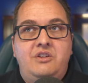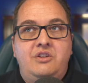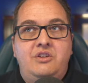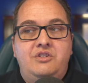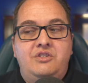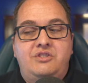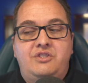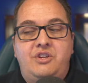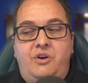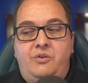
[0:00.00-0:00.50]

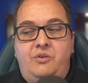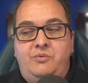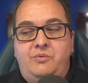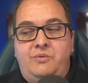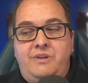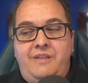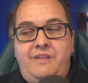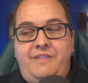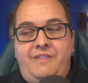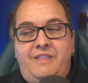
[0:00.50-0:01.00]
So
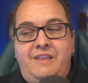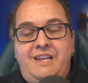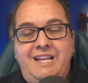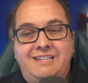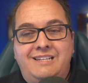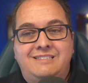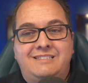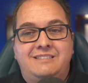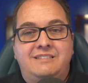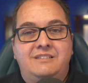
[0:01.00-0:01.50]
the
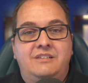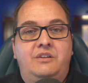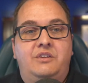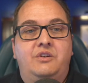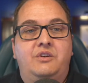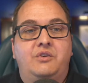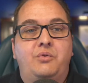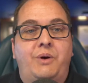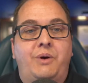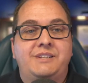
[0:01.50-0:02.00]
next
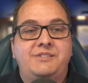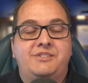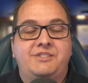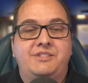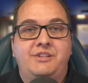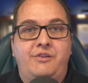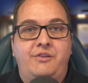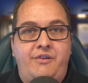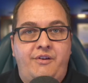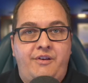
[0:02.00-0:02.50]

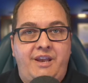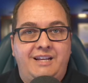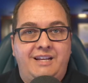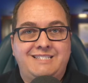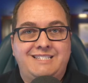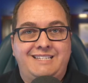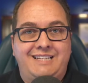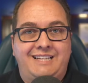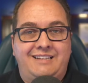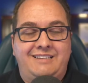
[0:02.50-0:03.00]
question, or the next
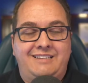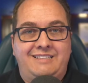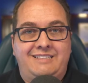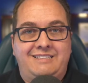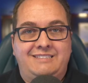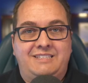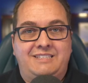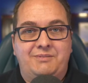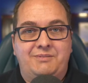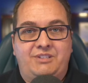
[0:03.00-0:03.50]
thing that
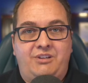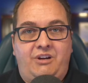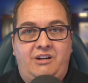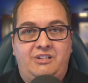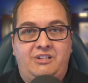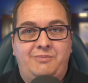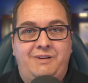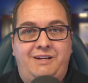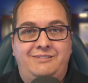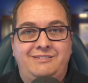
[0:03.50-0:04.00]
needs to be talked
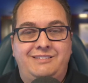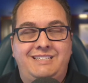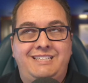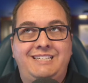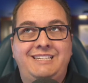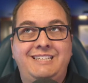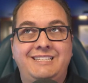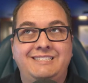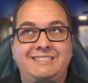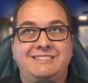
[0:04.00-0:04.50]
about
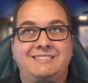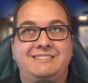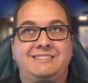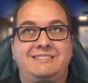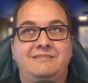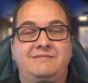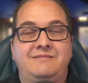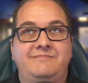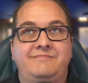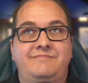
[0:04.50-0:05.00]
is,
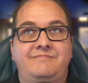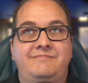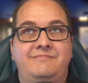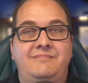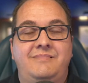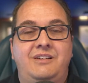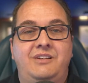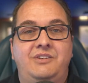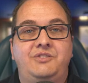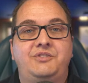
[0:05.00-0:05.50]

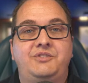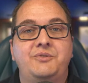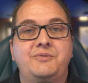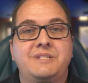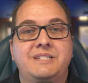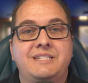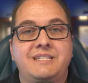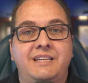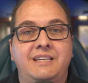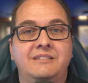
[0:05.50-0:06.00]
do
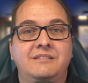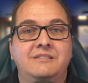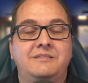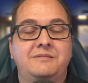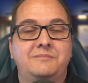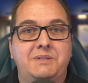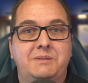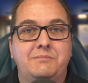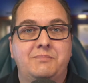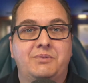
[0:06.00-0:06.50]
single
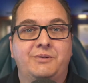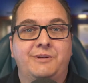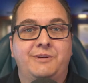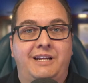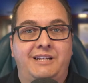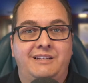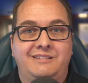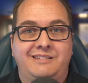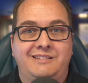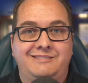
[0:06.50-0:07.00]
member
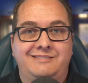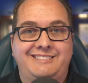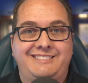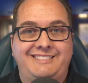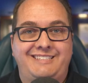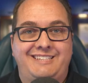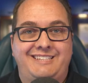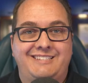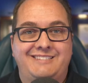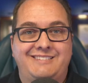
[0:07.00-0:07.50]

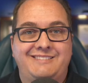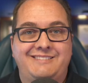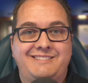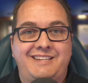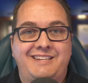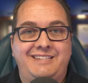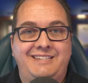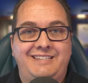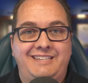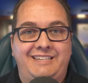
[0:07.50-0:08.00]
LLCs
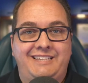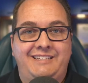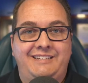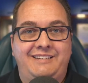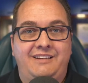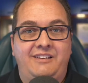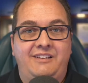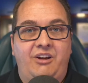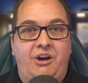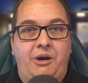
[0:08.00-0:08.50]
need
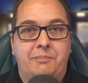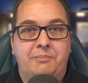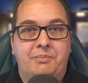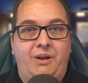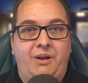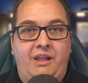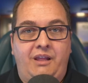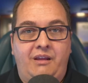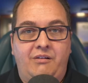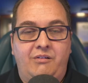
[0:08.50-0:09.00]
an
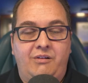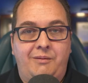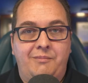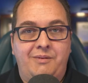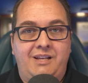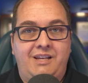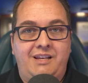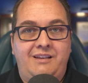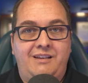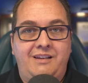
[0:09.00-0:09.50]
operating
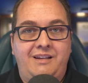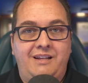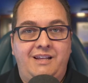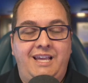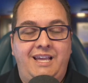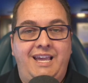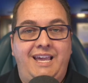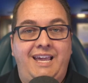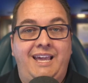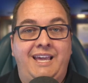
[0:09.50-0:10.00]
agreement?
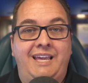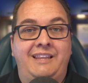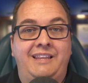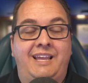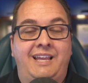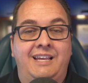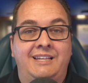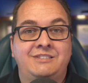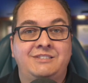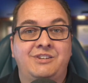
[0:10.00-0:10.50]
And the
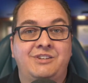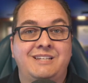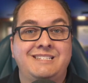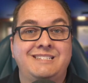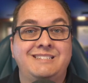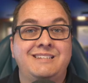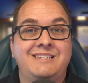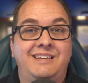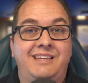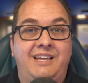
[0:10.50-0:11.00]
answer
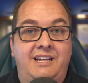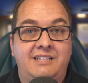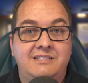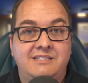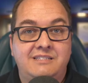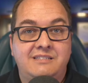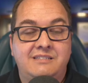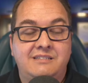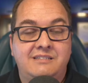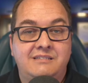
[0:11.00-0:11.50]
is yes.